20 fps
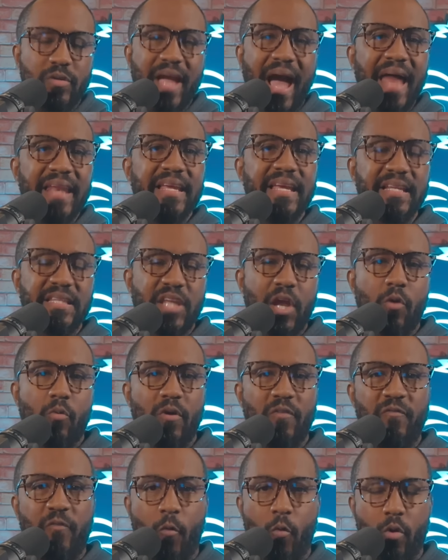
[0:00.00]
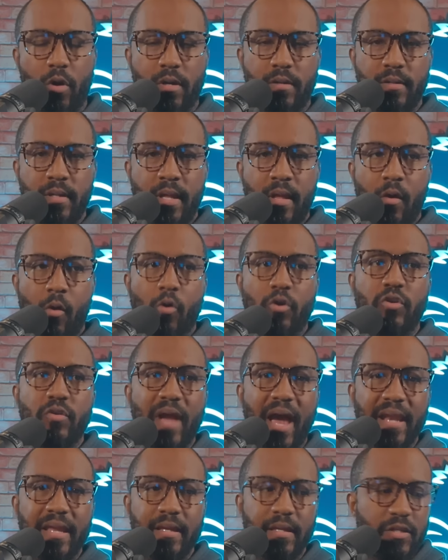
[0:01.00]
You got to get there with four, or
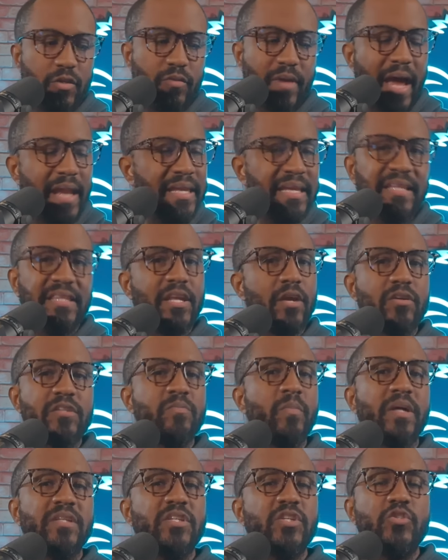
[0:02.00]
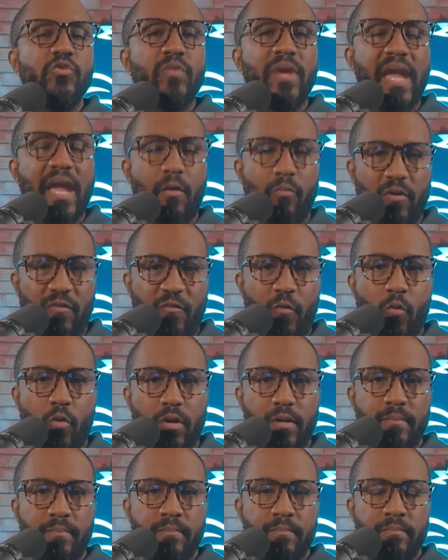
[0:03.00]
you got to get there as much as you can with
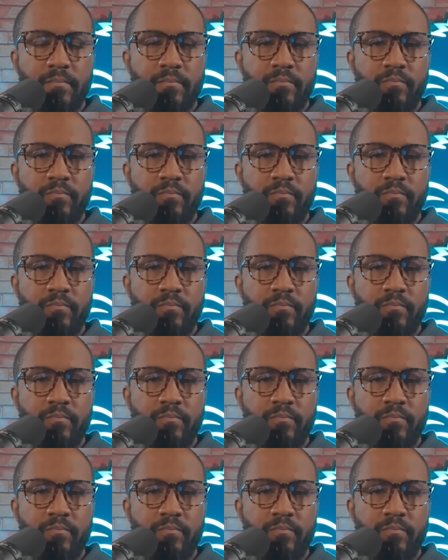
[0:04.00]
four.